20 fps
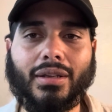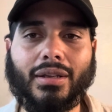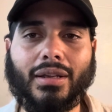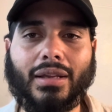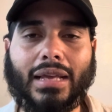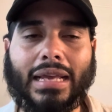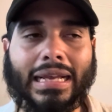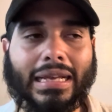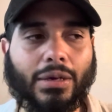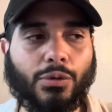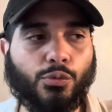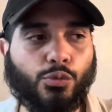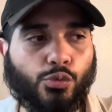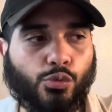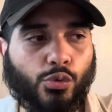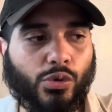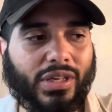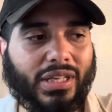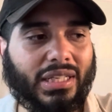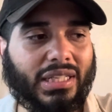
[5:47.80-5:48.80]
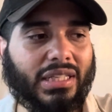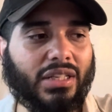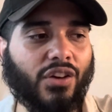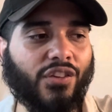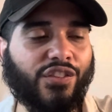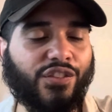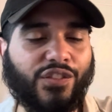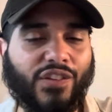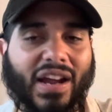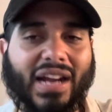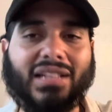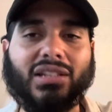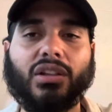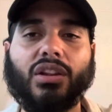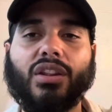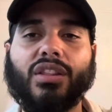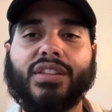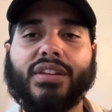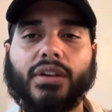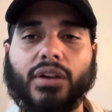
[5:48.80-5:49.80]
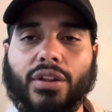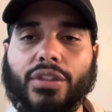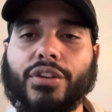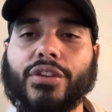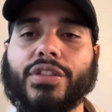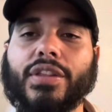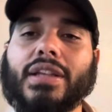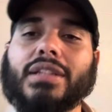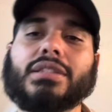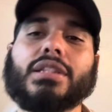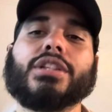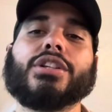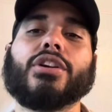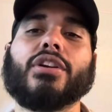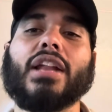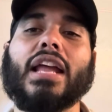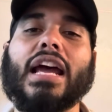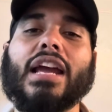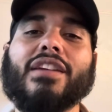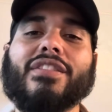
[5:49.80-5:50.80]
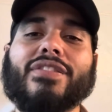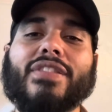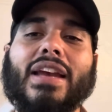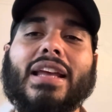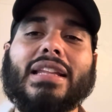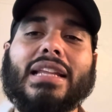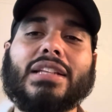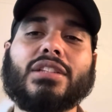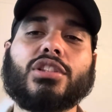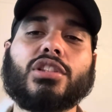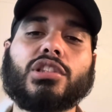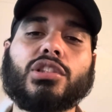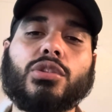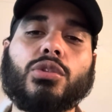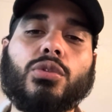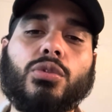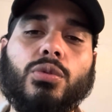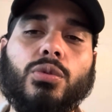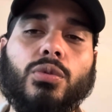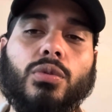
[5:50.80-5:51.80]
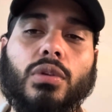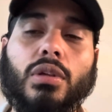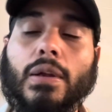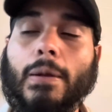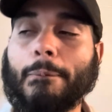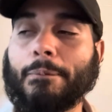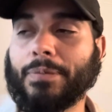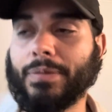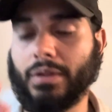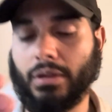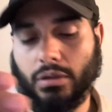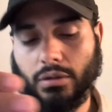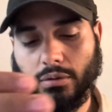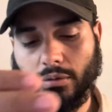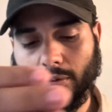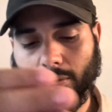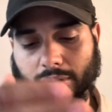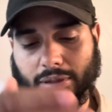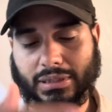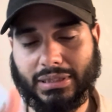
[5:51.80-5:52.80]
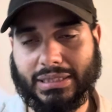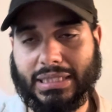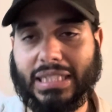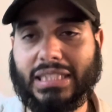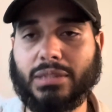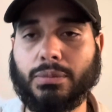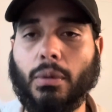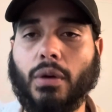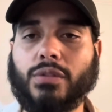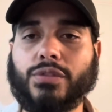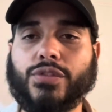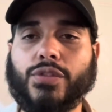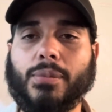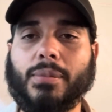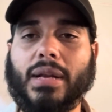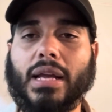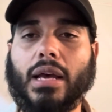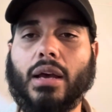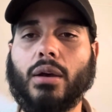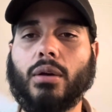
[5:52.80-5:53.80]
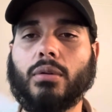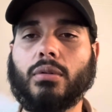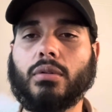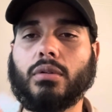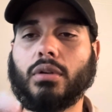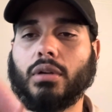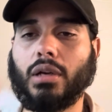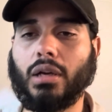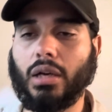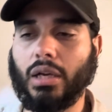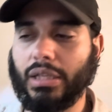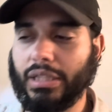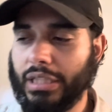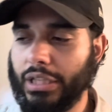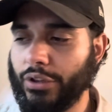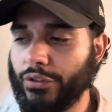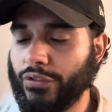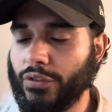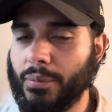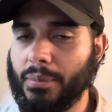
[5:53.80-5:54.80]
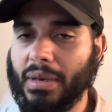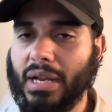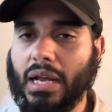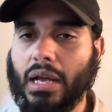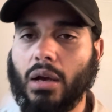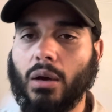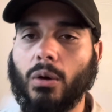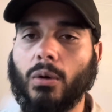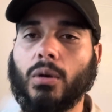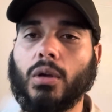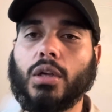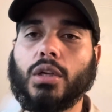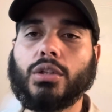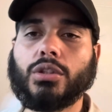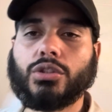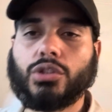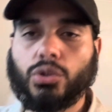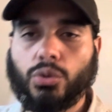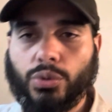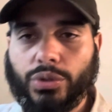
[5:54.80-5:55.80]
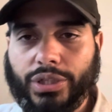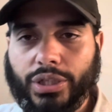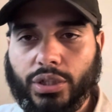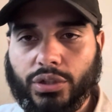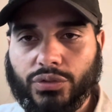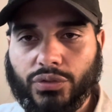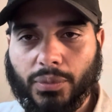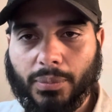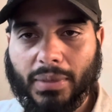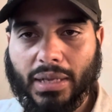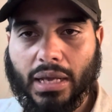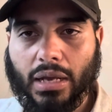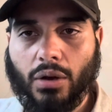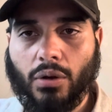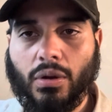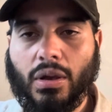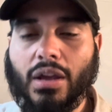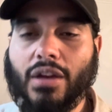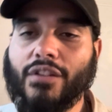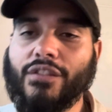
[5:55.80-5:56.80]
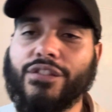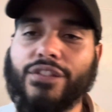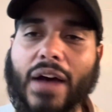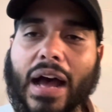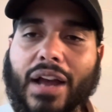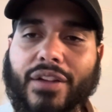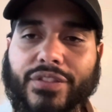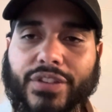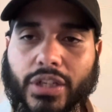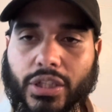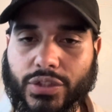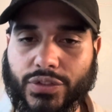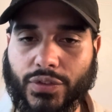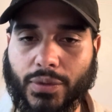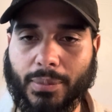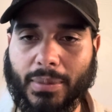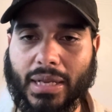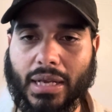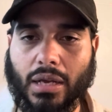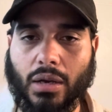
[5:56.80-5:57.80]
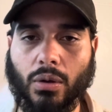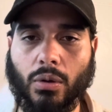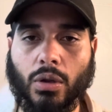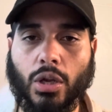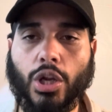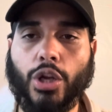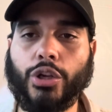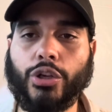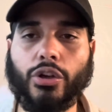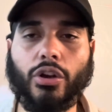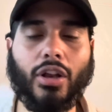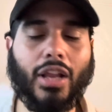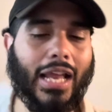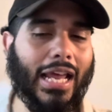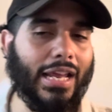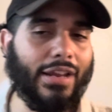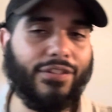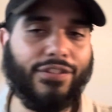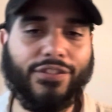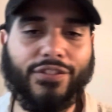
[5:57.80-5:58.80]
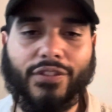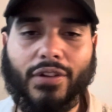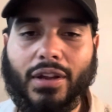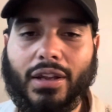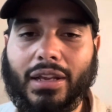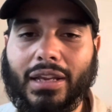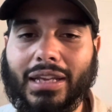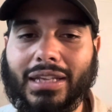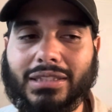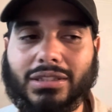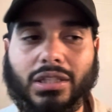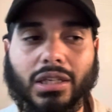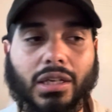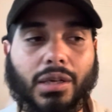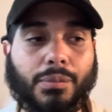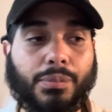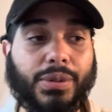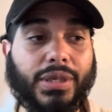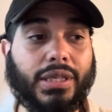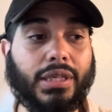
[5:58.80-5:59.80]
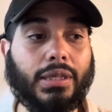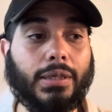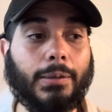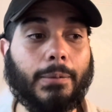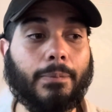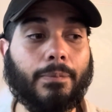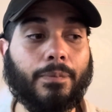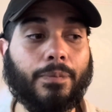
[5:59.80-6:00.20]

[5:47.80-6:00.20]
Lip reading: it could really affect the other things in your life. And then soon, 6 months from now, a year from now, 2 years from now, 5 years from now, your life is going to be